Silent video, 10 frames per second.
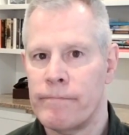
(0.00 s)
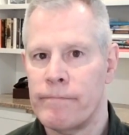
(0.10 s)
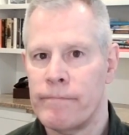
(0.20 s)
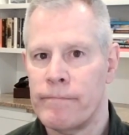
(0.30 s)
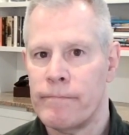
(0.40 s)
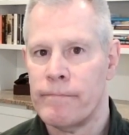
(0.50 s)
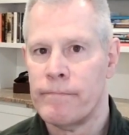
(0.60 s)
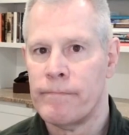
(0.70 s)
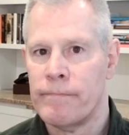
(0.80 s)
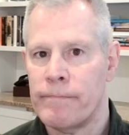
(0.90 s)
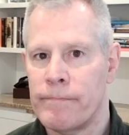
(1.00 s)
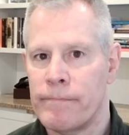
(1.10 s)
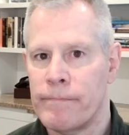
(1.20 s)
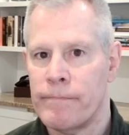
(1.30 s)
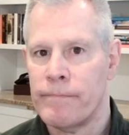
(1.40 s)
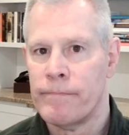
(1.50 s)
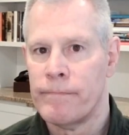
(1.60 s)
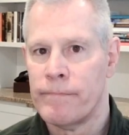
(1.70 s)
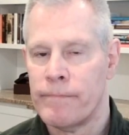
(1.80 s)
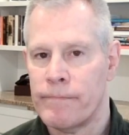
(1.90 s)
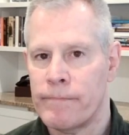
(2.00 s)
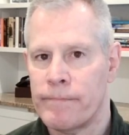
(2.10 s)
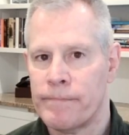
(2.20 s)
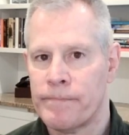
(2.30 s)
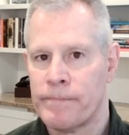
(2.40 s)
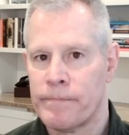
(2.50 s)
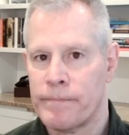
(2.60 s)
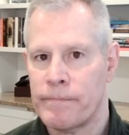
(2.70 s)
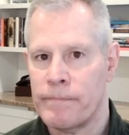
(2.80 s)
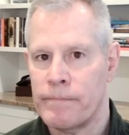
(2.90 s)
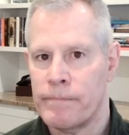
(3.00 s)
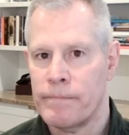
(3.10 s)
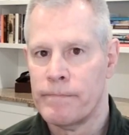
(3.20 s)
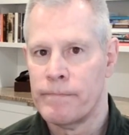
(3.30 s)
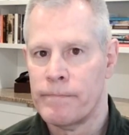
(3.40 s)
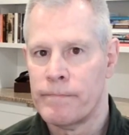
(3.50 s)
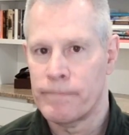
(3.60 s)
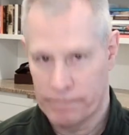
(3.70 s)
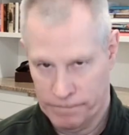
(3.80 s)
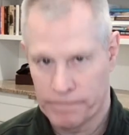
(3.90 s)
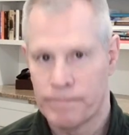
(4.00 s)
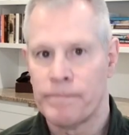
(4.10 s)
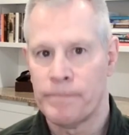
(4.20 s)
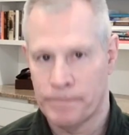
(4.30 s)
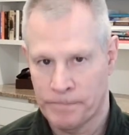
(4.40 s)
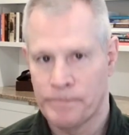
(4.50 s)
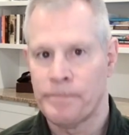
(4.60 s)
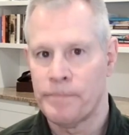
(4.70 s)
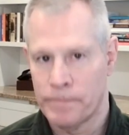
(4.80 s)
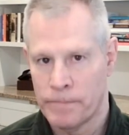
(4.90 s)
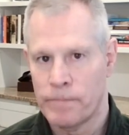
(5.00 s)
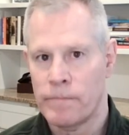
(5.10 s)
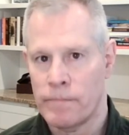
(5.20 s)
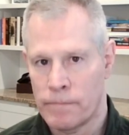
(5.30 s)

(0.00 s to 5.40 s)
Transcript: (not speaking)